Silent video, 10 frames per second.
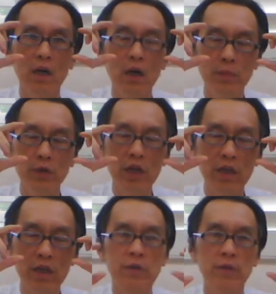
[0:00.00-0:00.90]

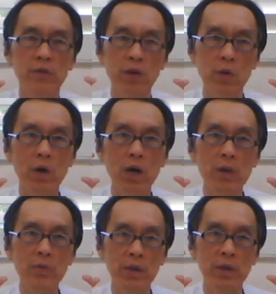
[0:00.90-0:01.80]
objective
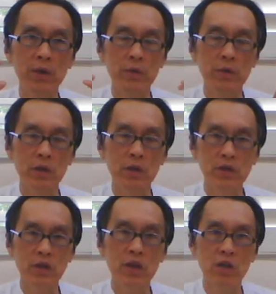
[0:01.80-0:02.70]
requirement of the
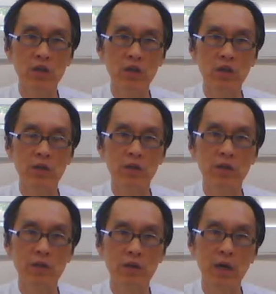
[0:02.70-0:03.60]
physiology.
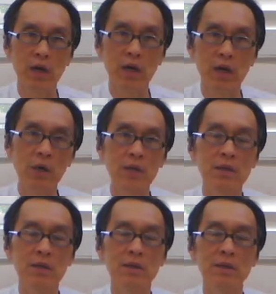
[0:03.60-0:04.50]

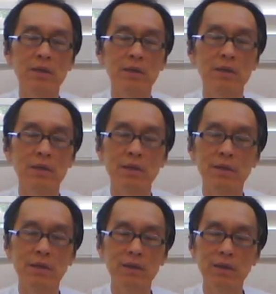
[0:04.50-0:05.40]
Otherwise,
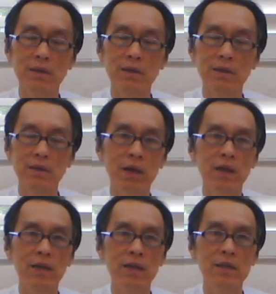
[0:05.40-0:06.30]
you cannot
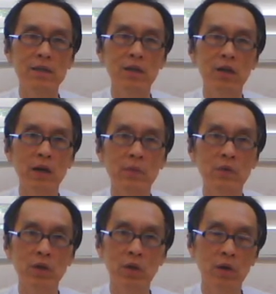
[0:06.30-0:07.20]
get there. It's not up to
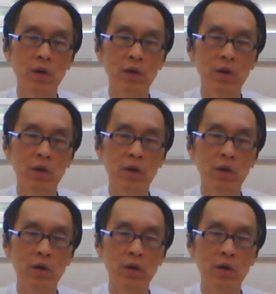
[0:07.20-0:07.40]
your